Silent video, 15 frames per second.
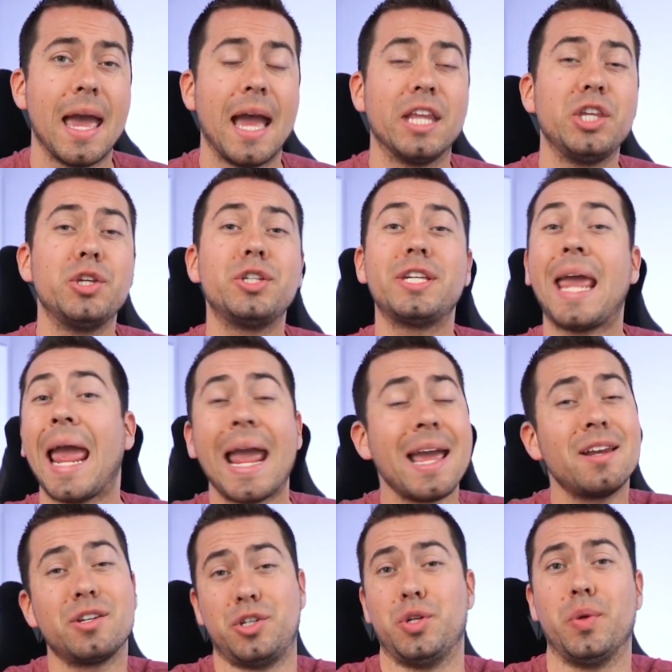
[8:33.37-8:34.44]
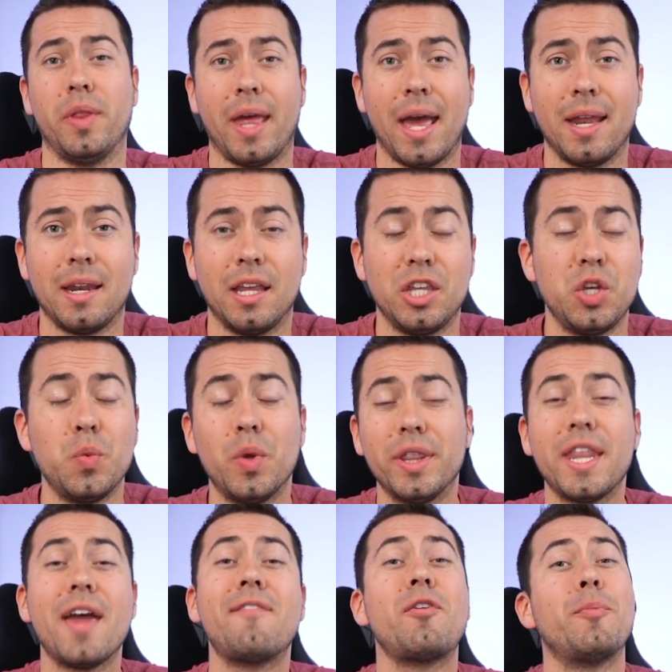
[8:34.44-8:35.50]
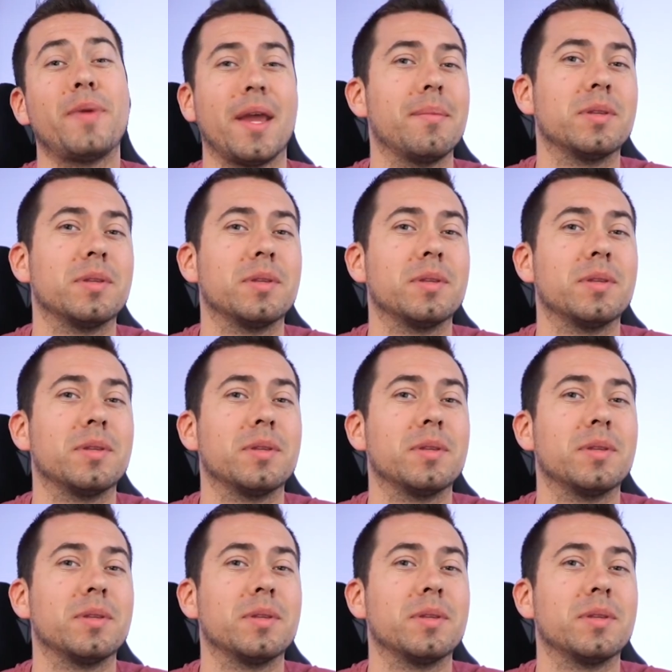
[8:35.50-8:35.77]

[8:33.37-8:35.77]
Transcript: And you can't do that, and you will never be